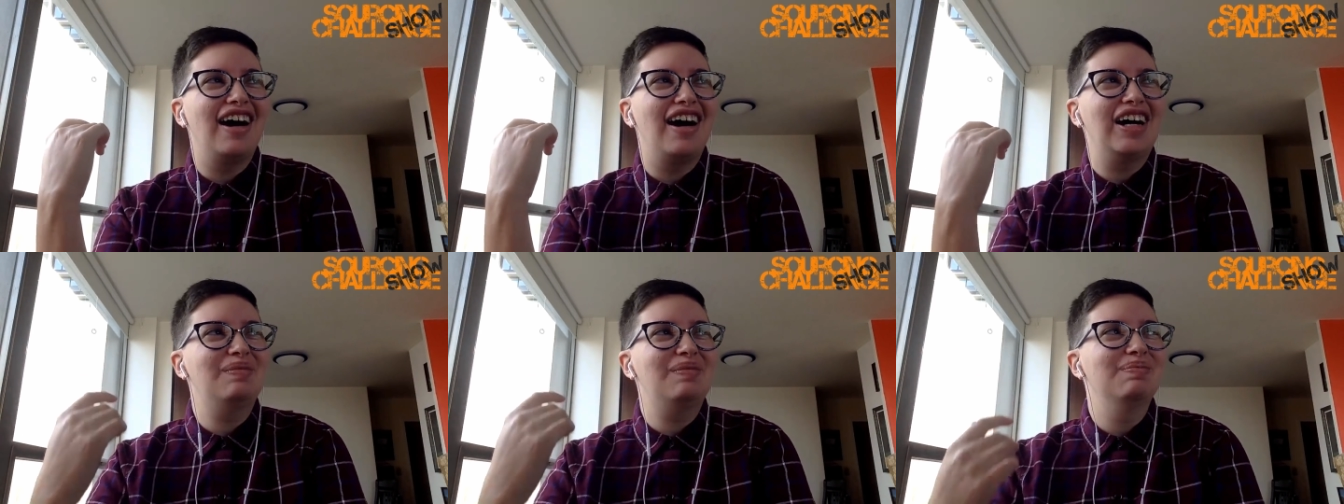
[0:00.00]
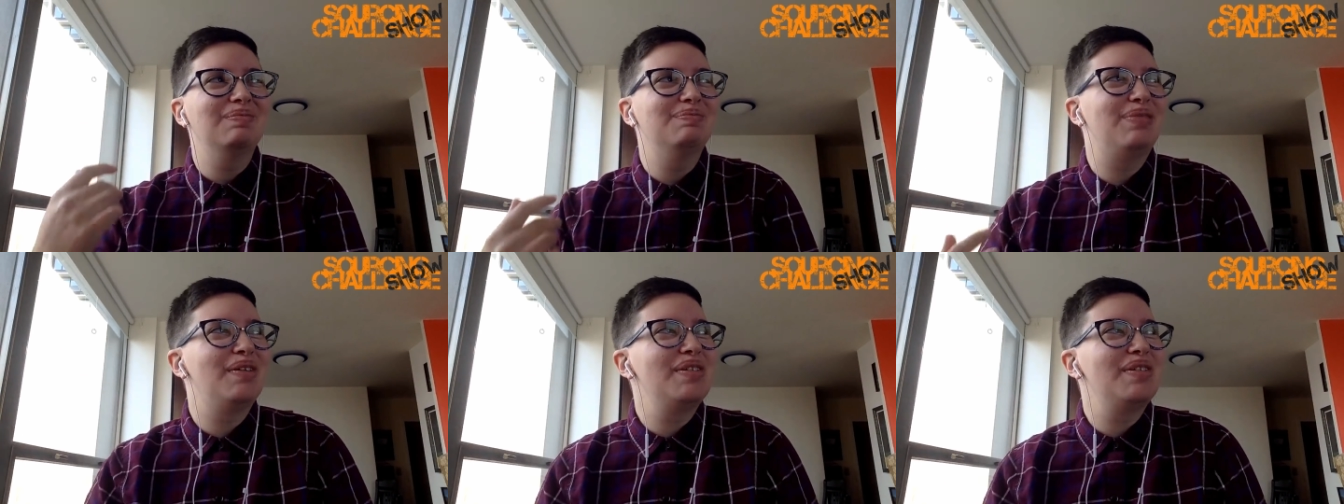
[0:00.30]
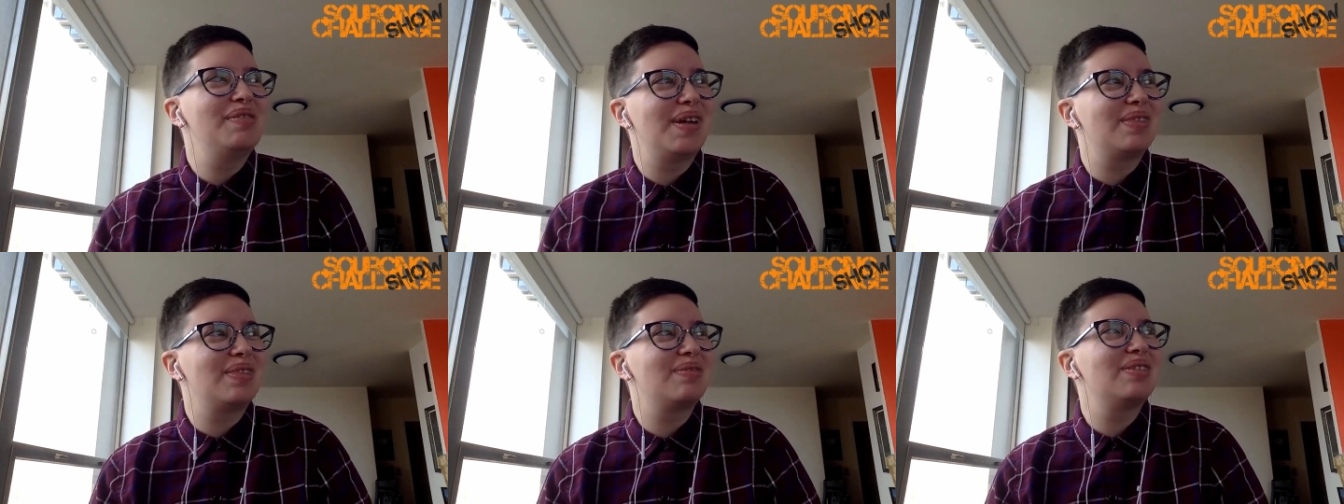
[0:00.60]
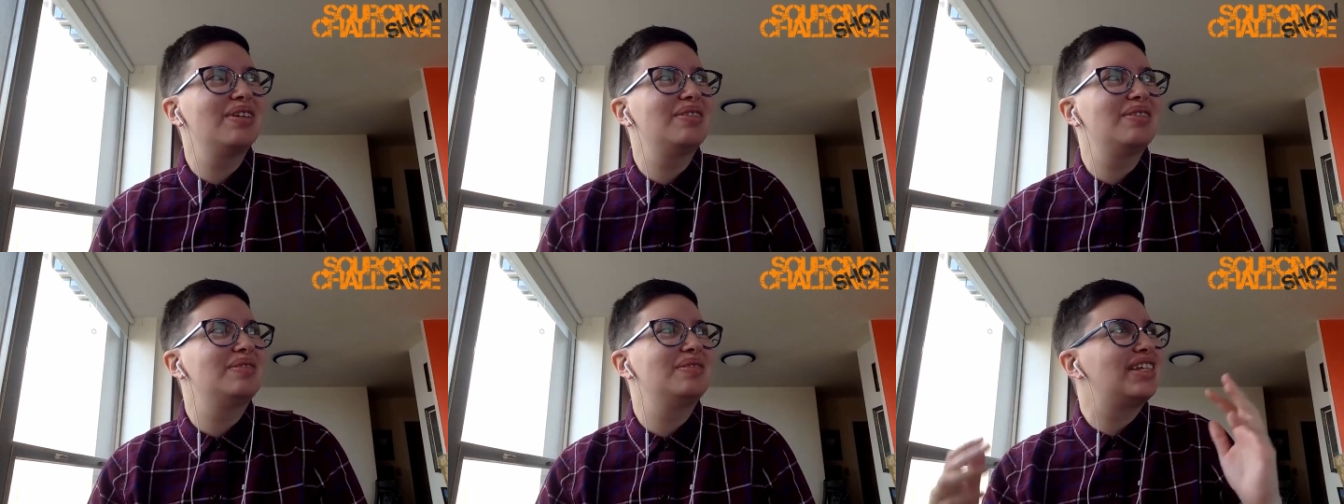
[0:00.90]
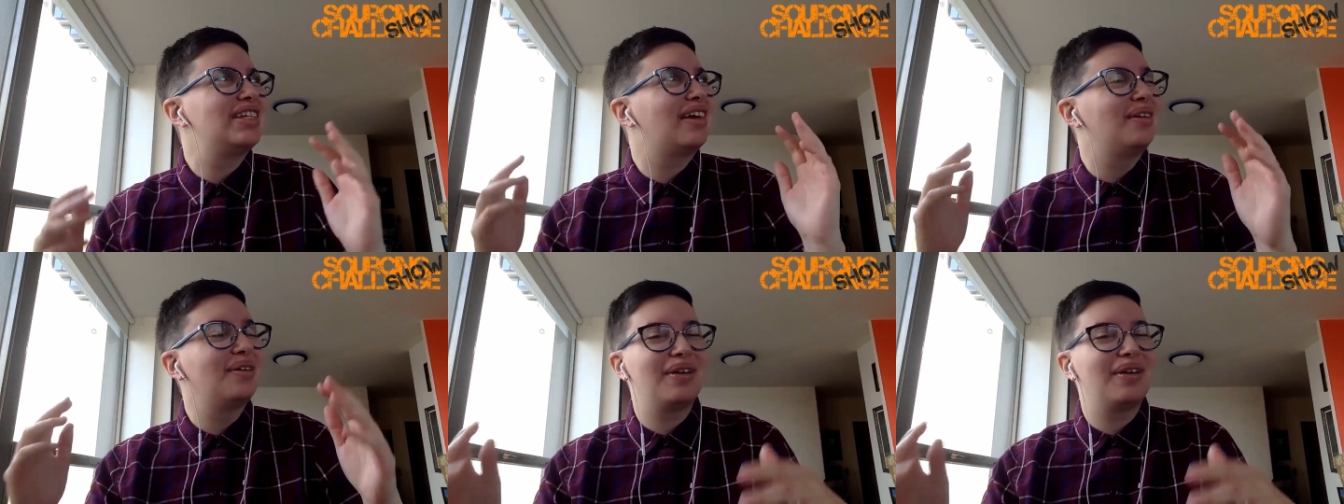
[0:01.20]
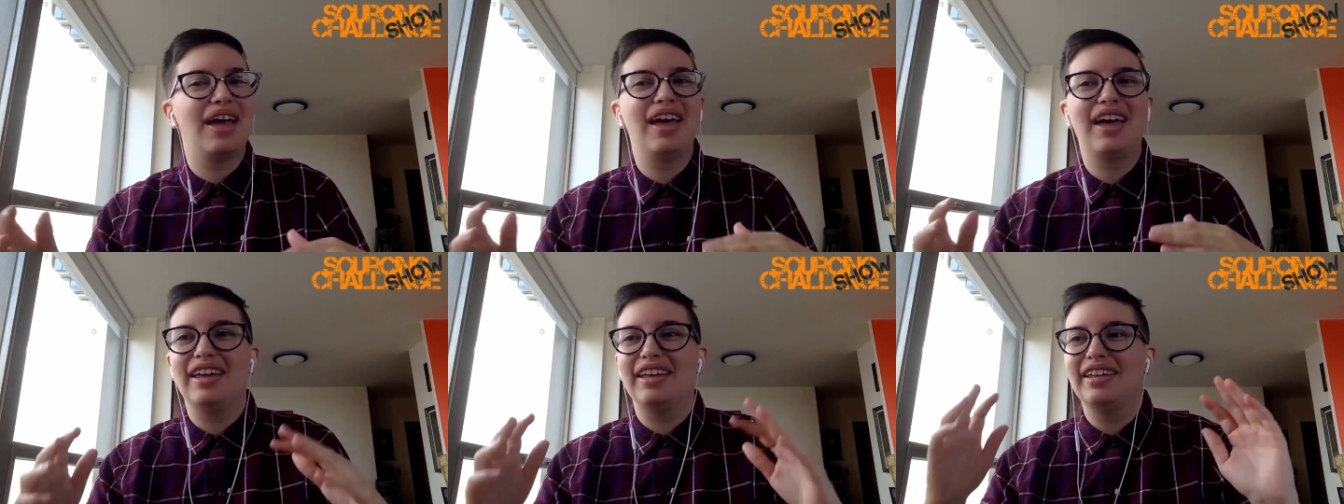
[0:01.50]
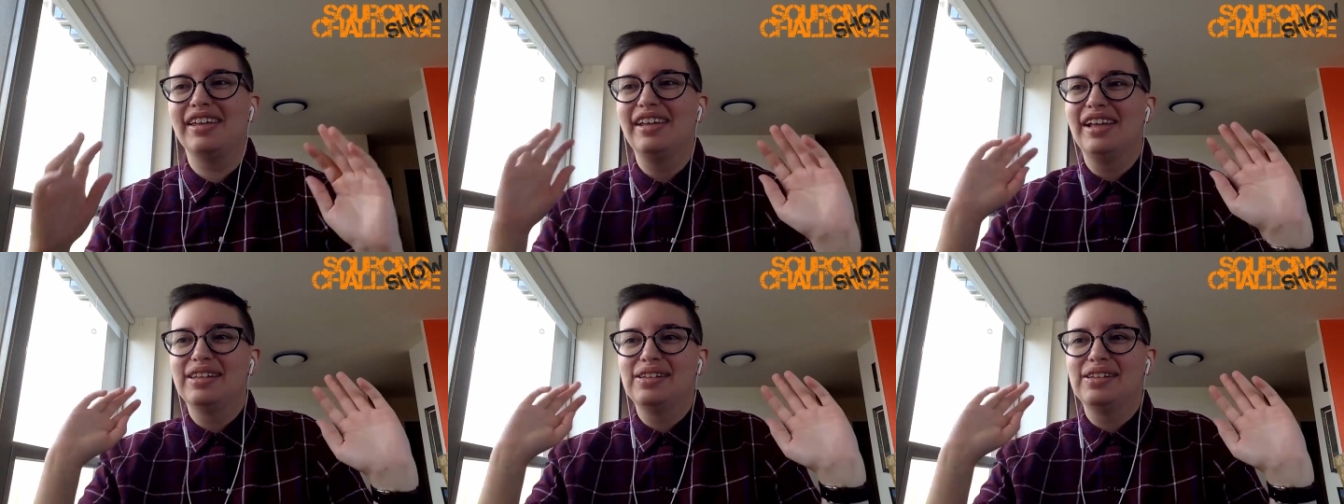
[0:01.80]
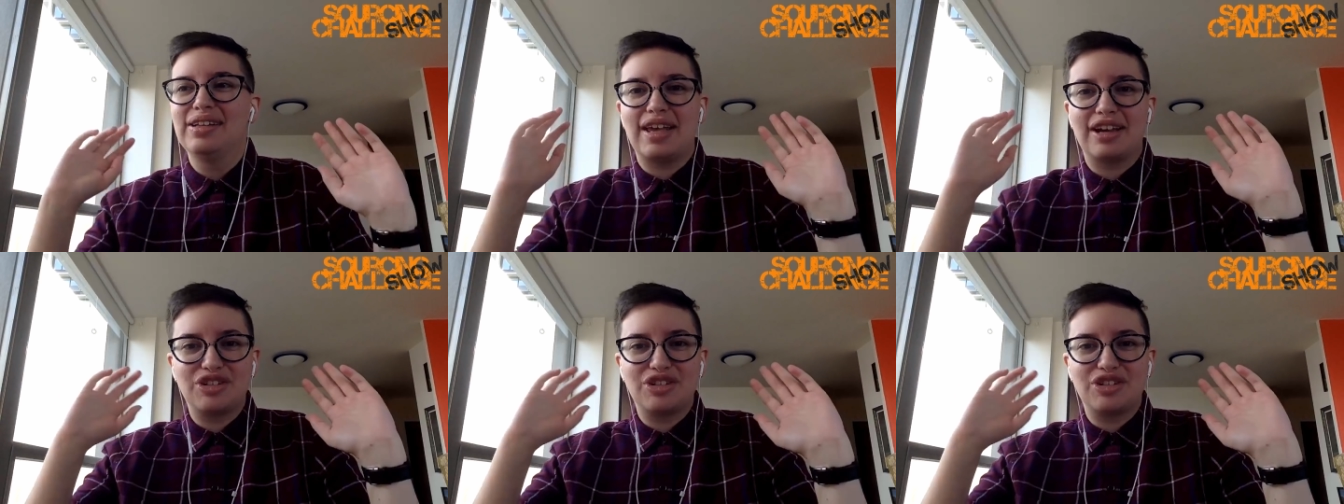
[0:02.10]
But we went through and we said, okay,